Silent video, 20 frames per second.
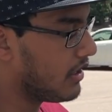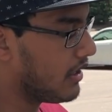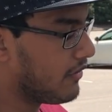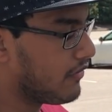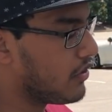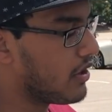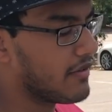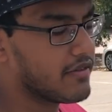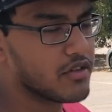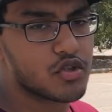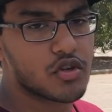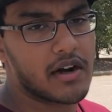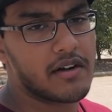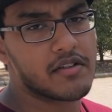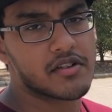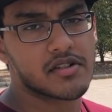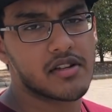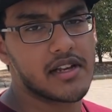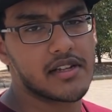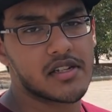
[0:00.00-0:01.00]
you have a driver's
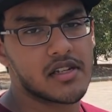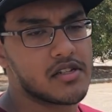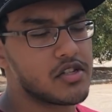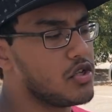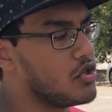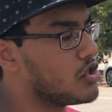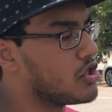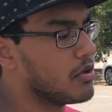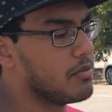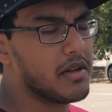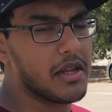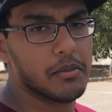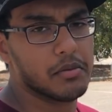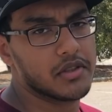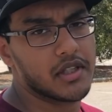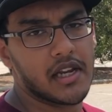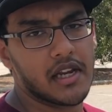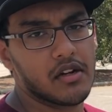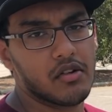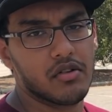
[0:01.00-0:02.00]
license, you should be able to
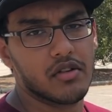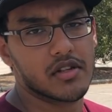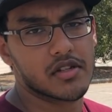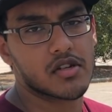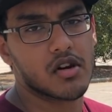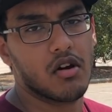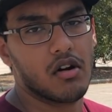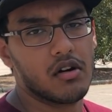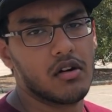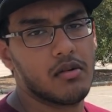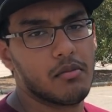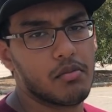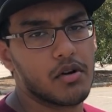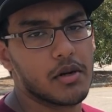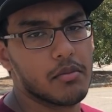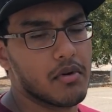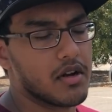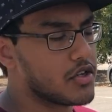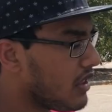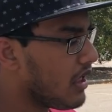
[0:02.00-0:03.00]
handle this car pretty
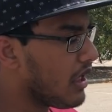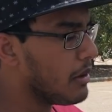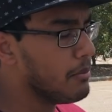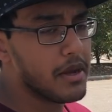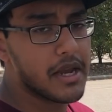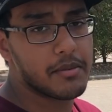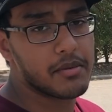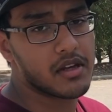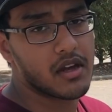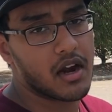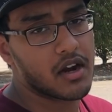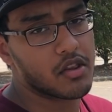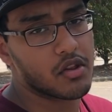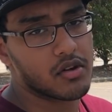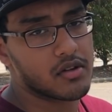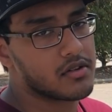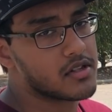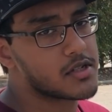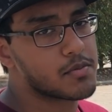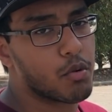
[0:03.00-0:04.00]
much. Maybe, I don't know.
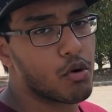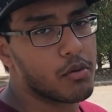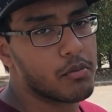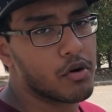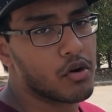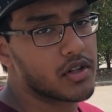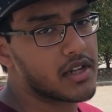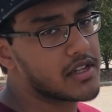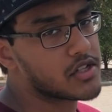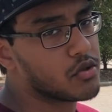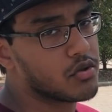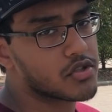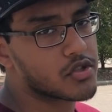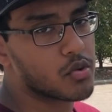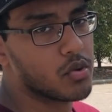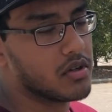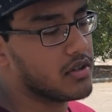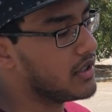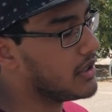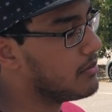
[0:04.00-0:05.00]
Sport mode, it gets a little
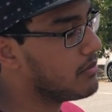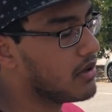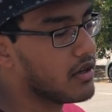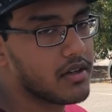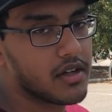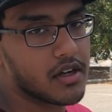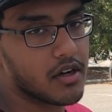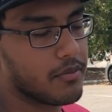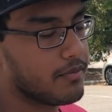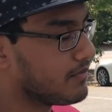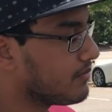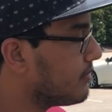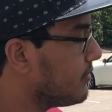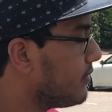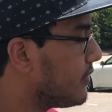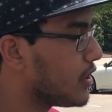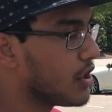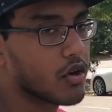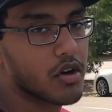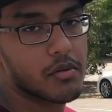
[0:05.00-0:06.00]
squirrely, but you know
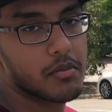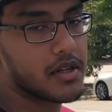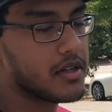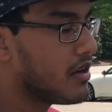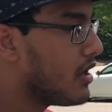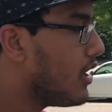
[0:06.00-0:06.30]
what I mean.